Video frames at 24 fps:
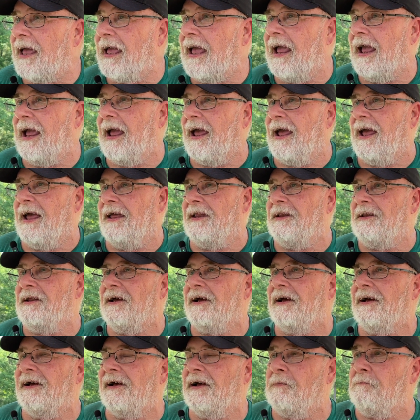and
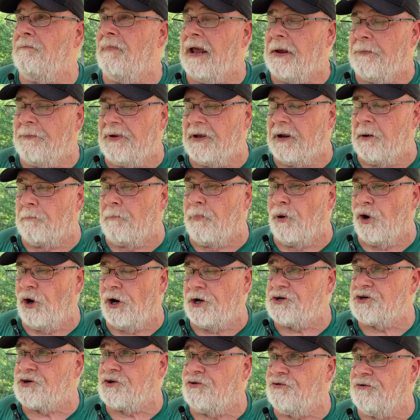maybe a
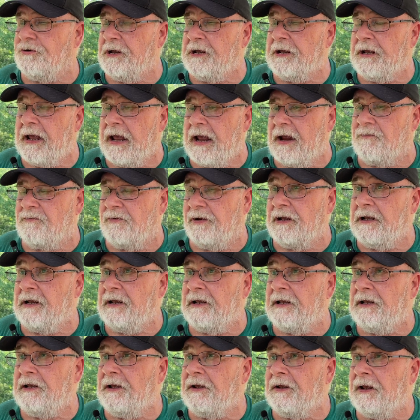birch tree
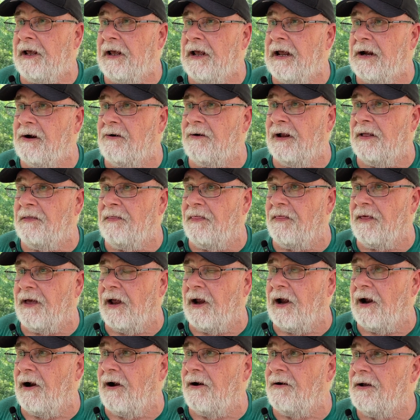every here and
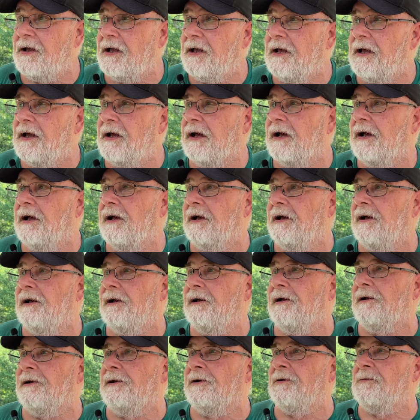there,
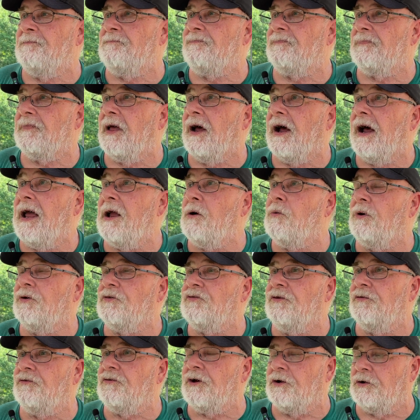I
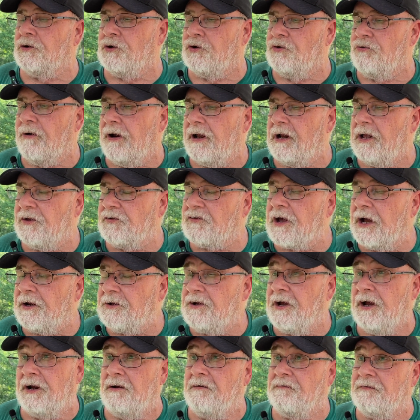wasn't the greatest
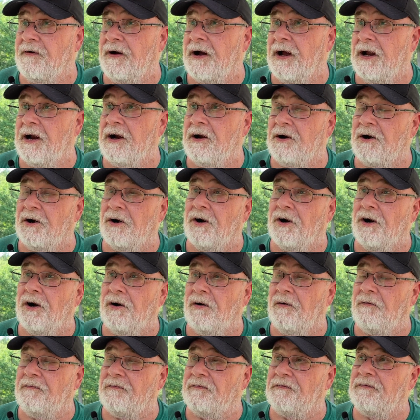identifier
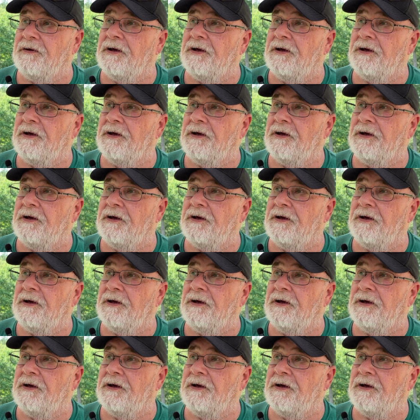of